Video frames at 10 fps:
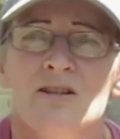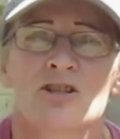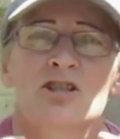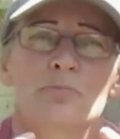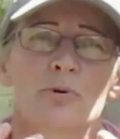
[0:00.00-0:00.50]

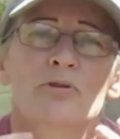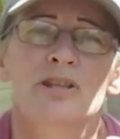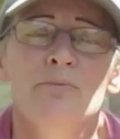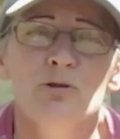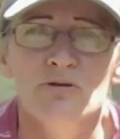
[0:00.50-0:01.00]
support
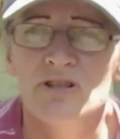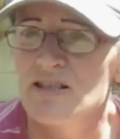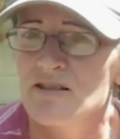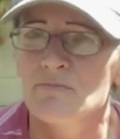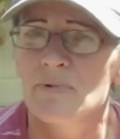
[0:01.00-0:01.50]
the immune
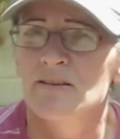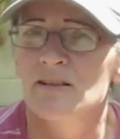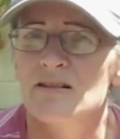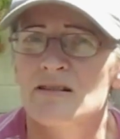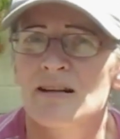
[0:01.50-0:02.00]
system and
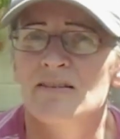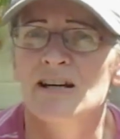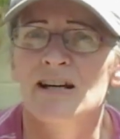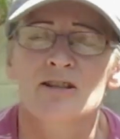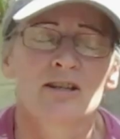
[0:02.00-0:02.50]
things like
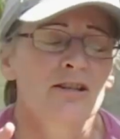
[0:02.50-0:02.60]
that,